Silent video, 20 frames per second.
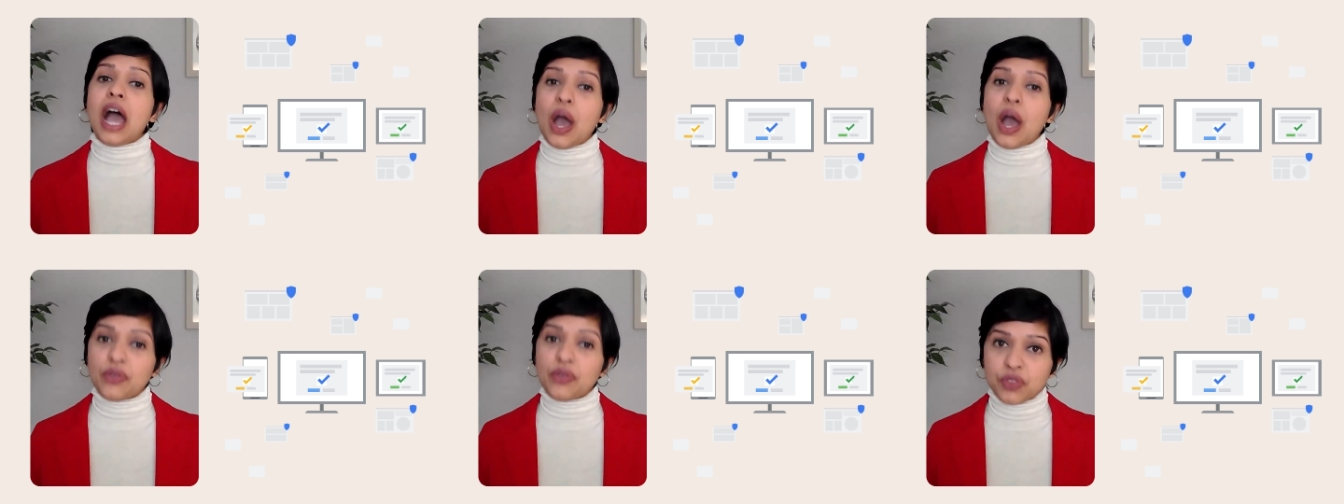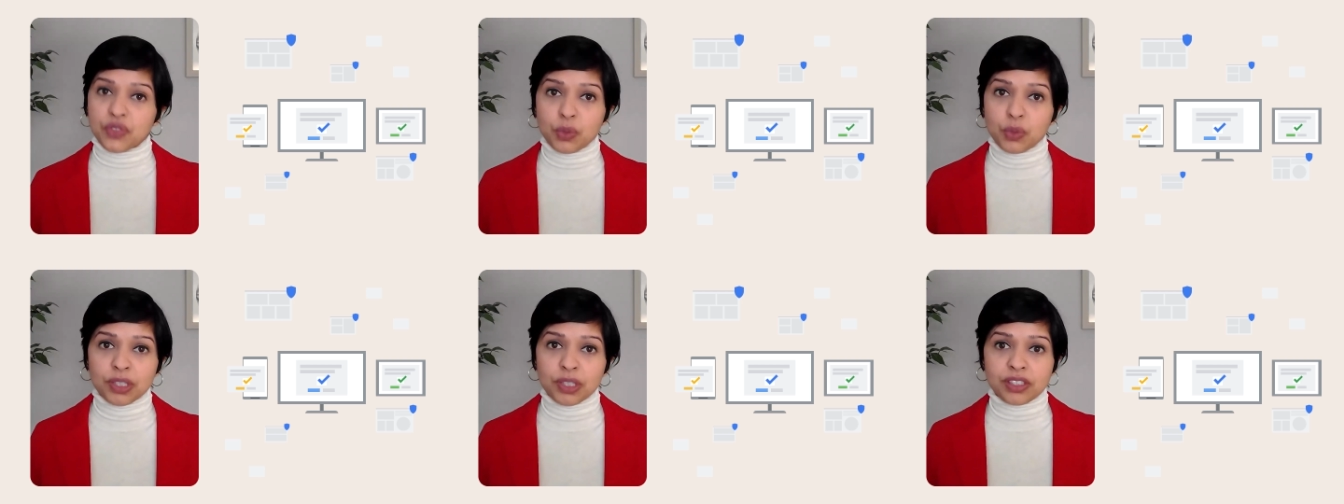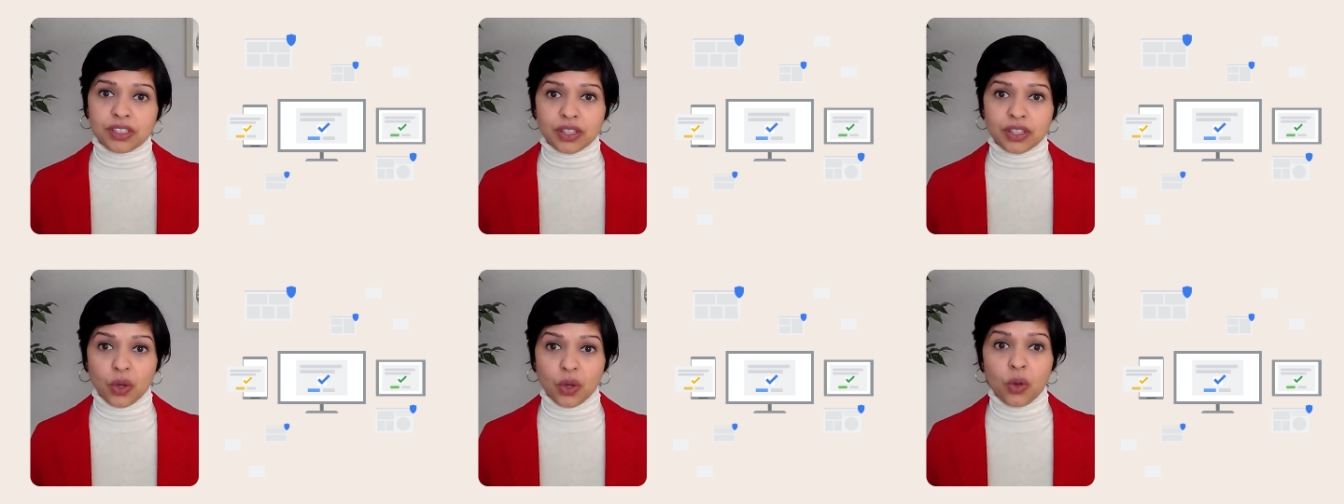A few
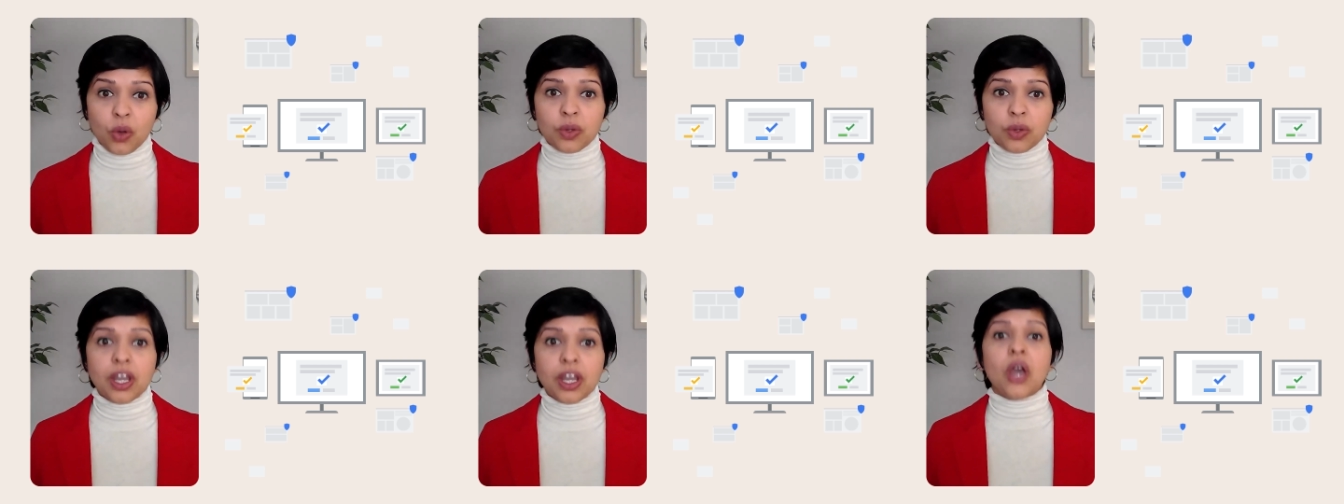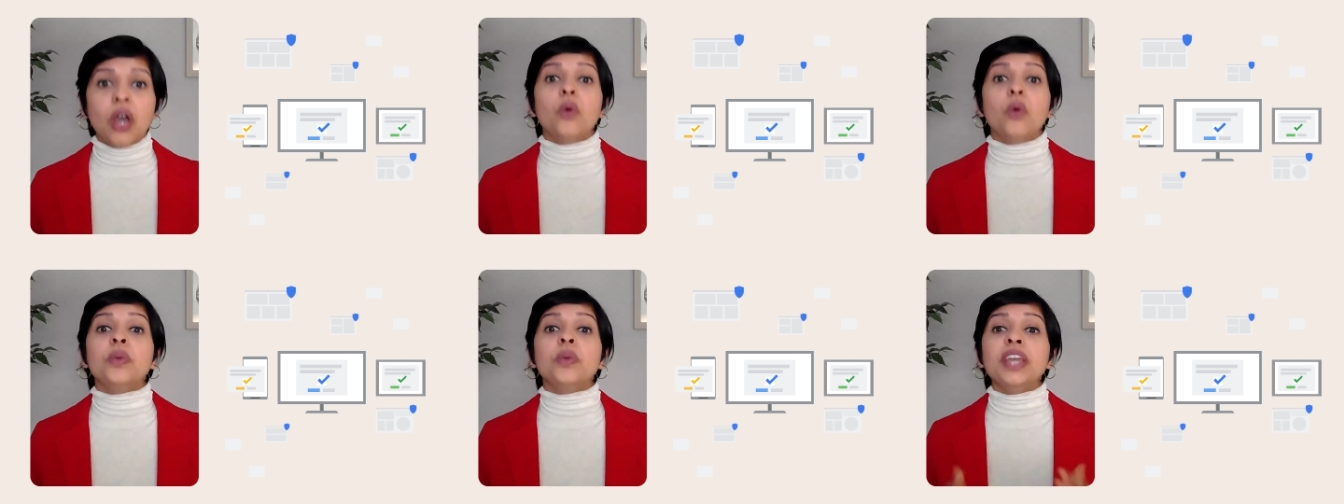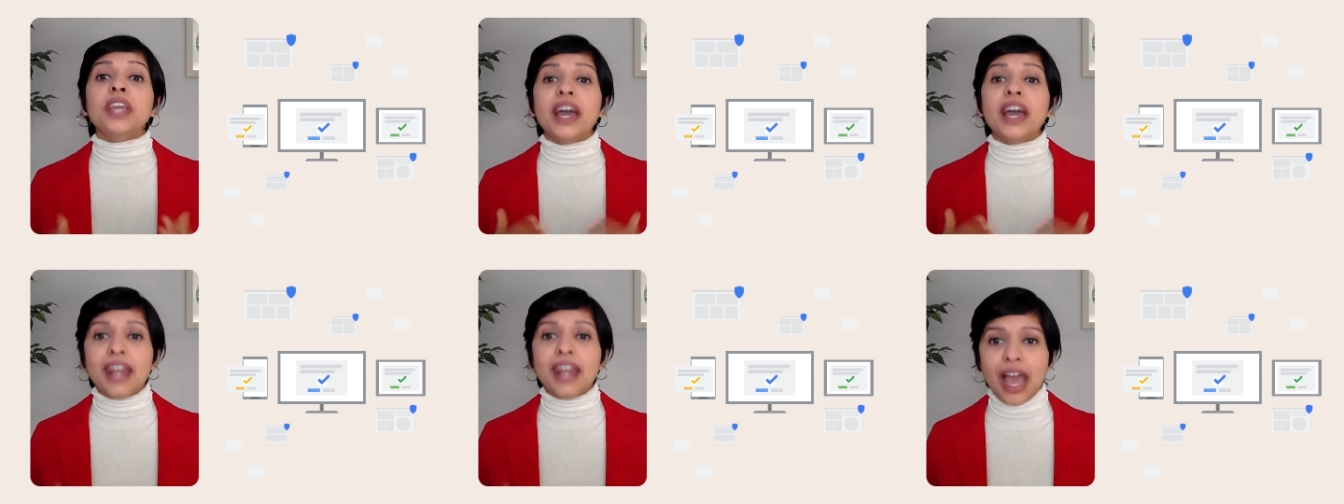months ago, we
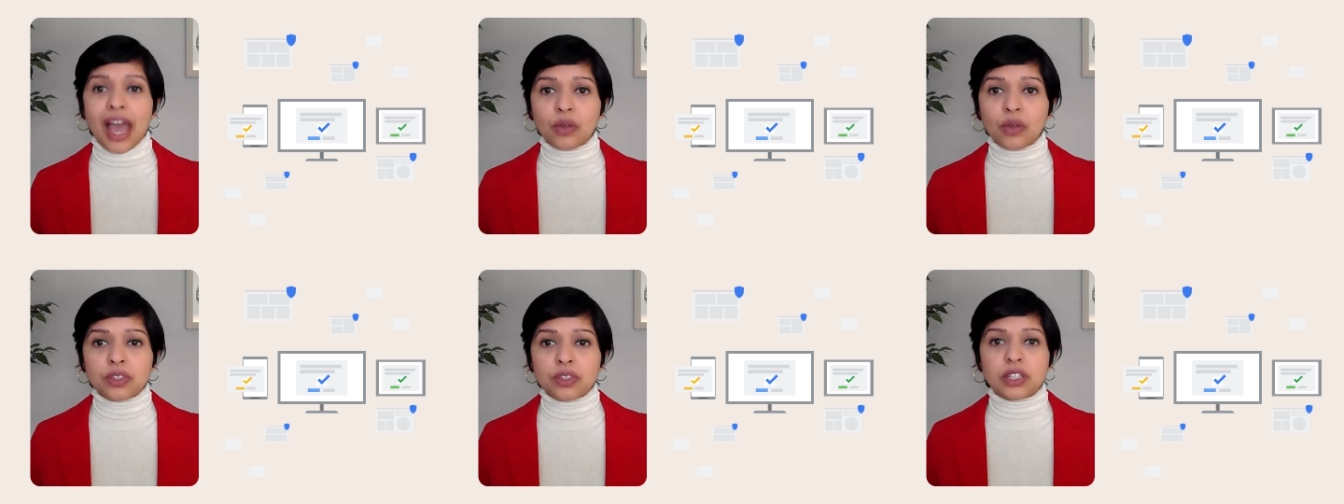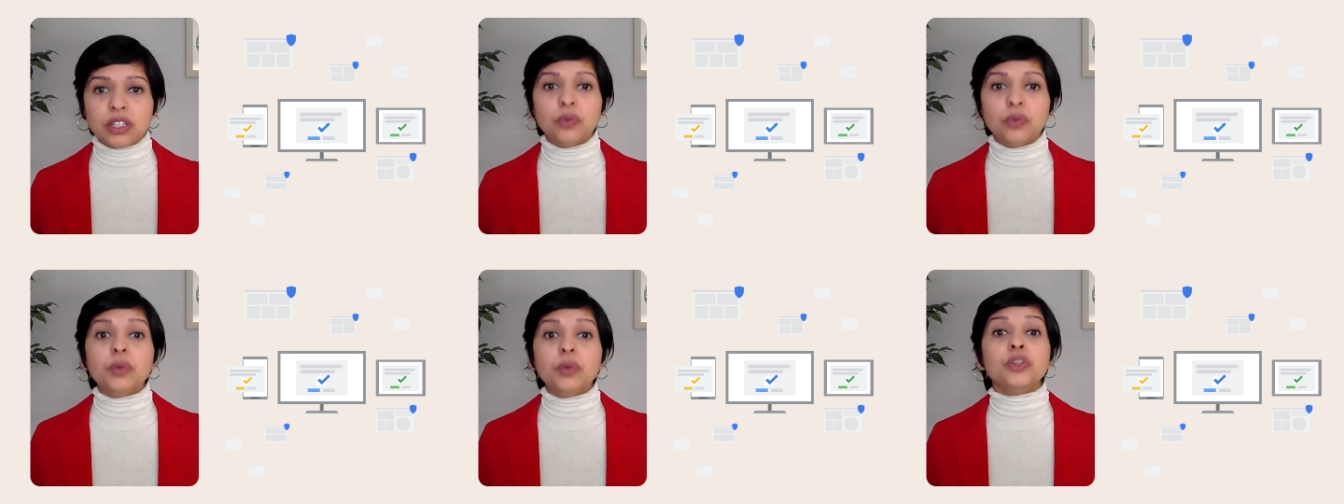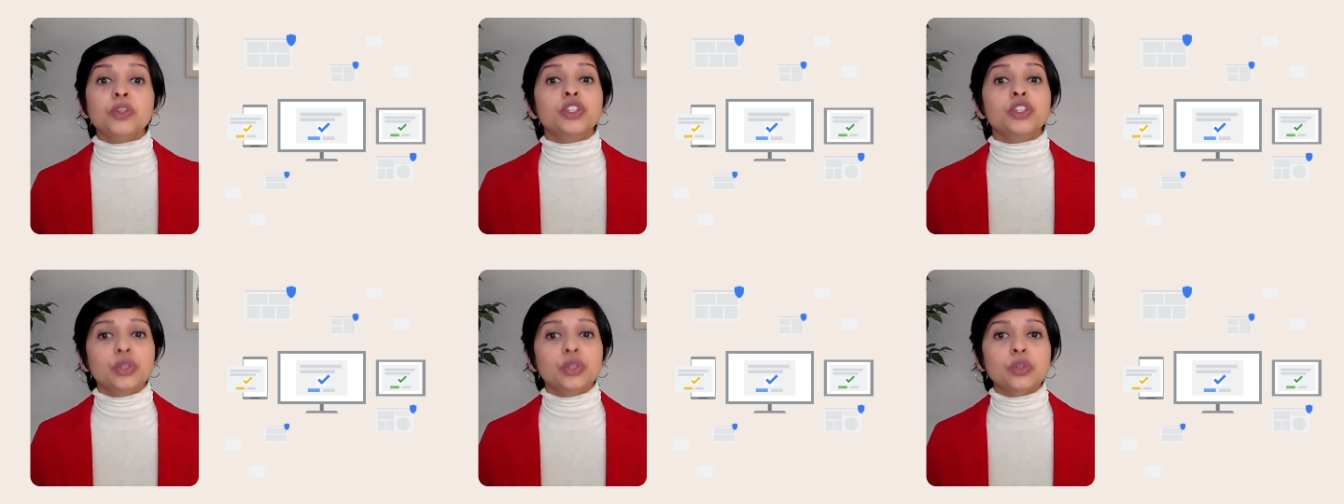announced we
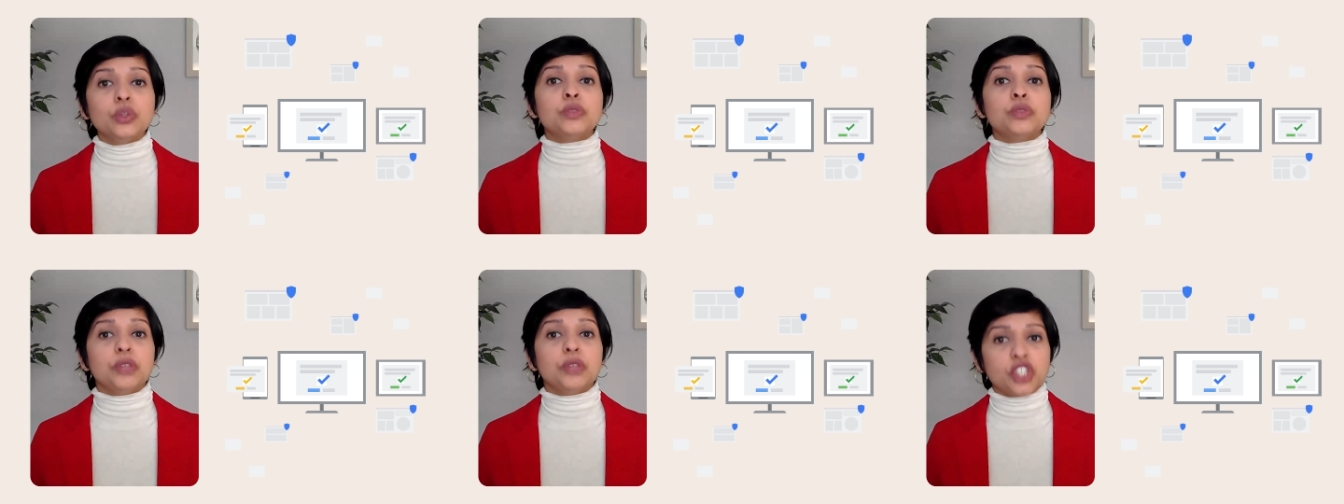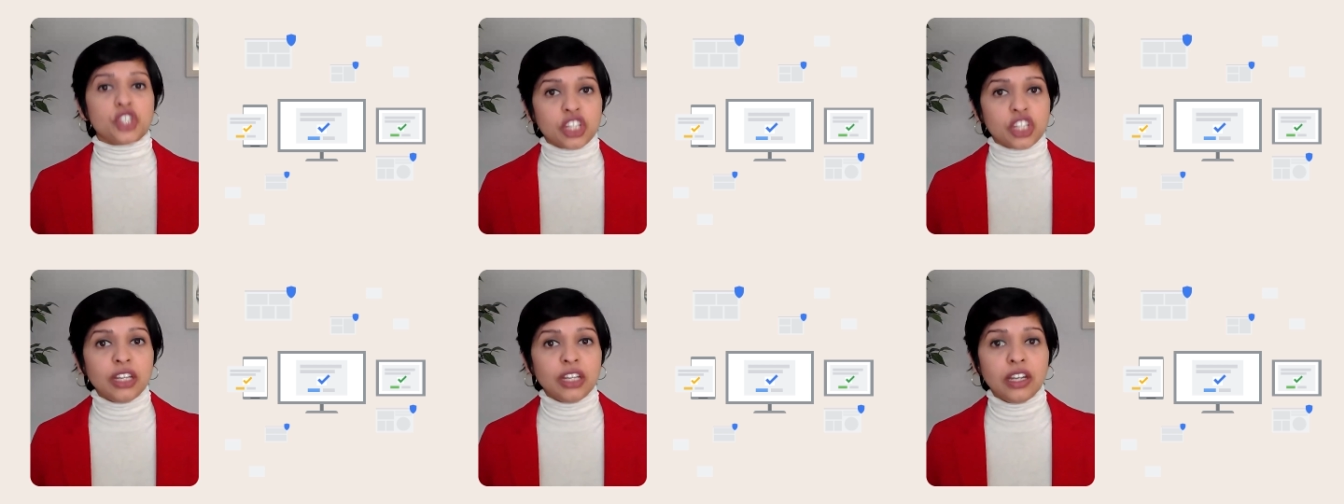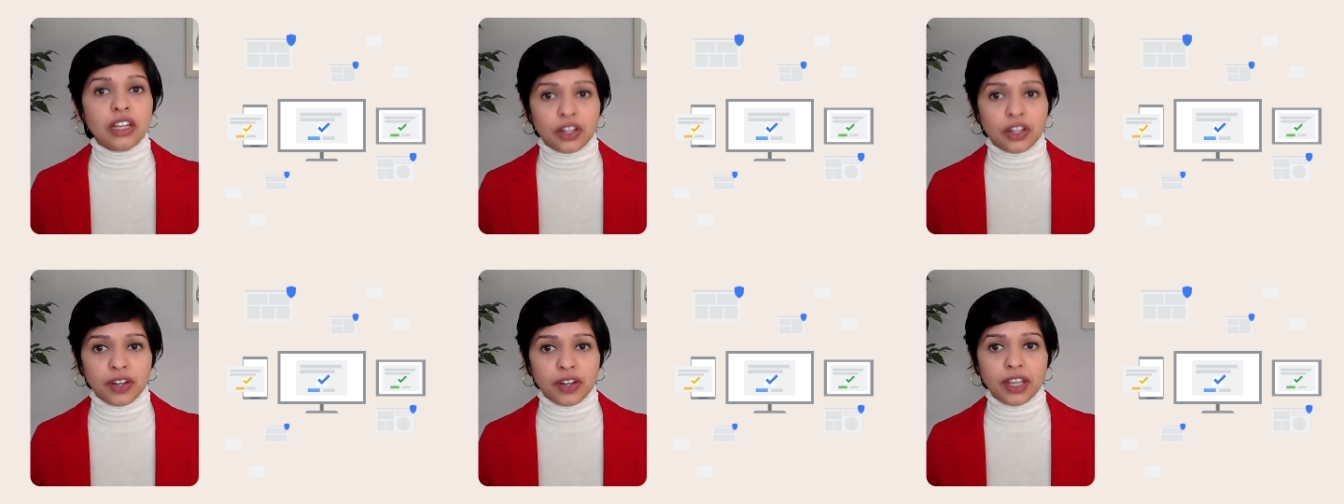would use machine
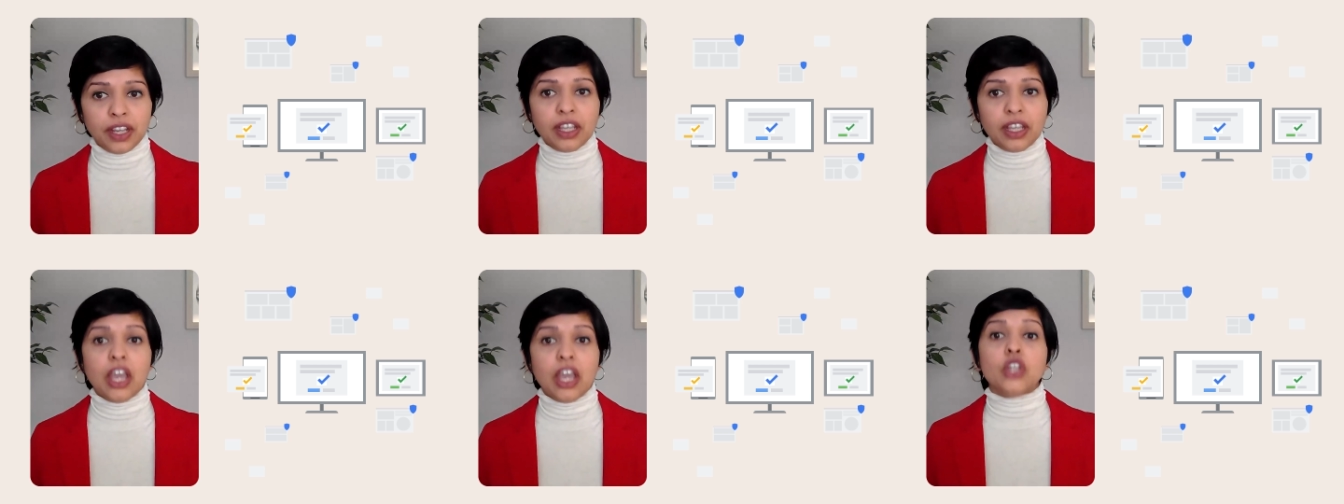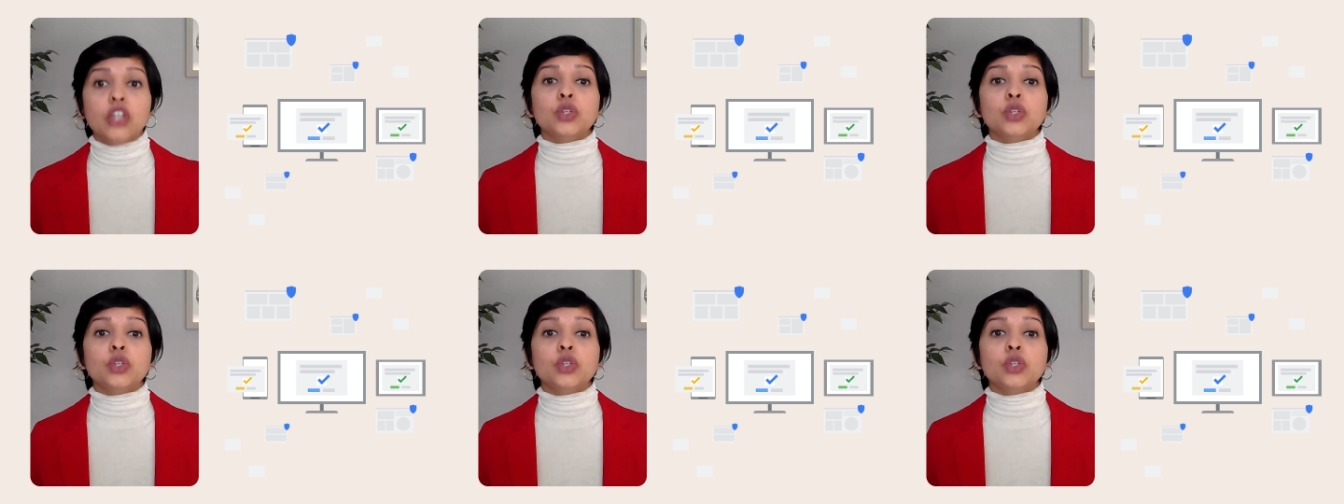learning